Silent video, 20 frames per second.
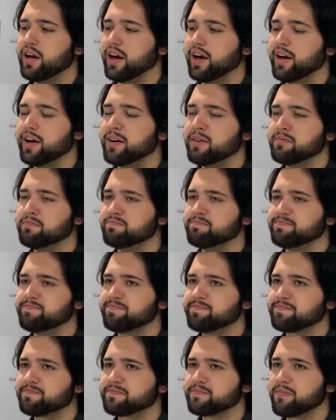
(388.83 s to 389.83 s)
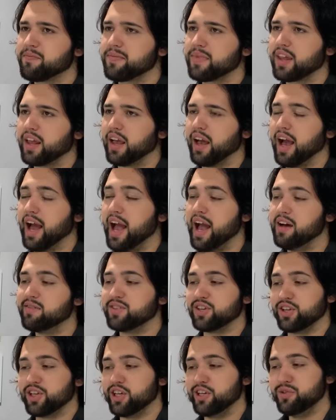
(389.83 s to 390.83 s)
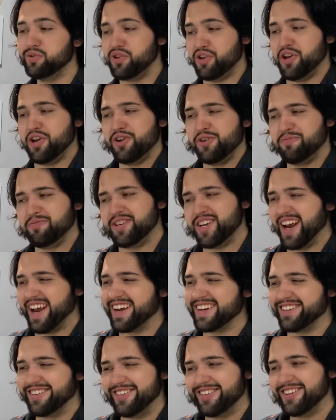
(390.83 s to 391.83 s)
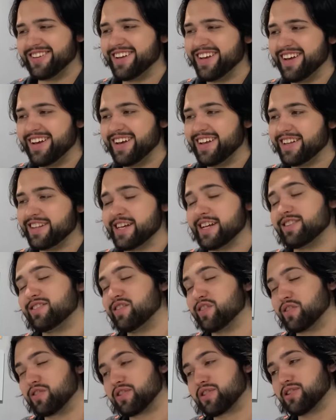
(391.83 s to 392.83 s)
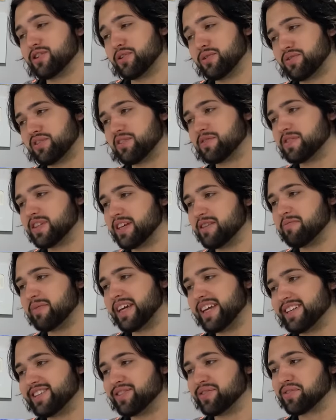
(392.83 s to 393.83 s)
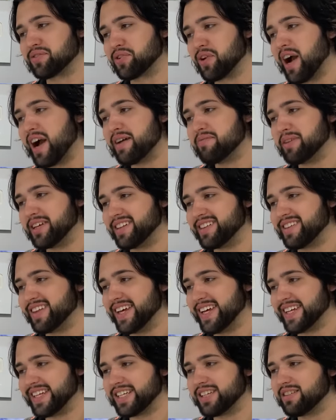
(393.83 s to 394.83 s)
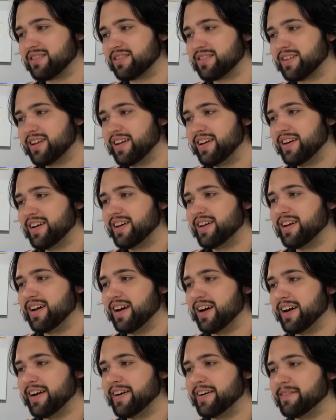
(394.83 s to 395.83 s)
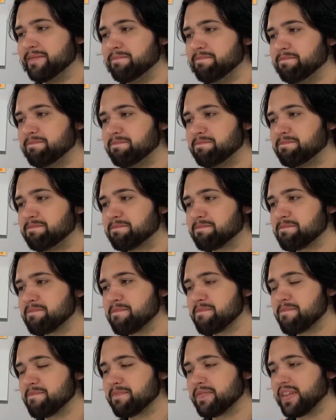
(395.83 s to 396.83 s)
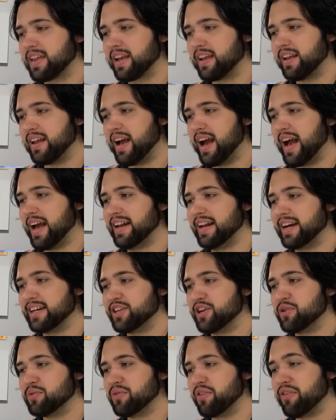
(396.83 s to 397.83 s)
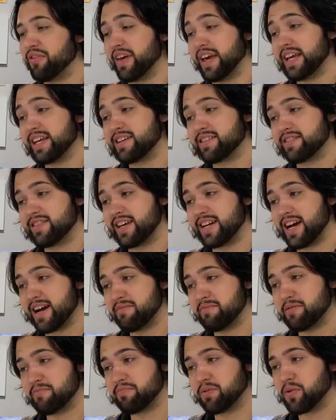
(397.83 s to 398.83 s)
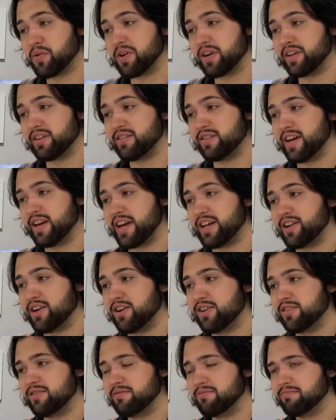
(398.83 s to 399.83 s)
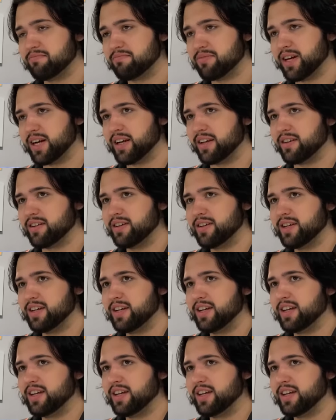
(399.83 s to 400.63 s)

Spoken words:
I have a YouTube channel that's exclusively me describing things. And I don't think that I'm important at all, but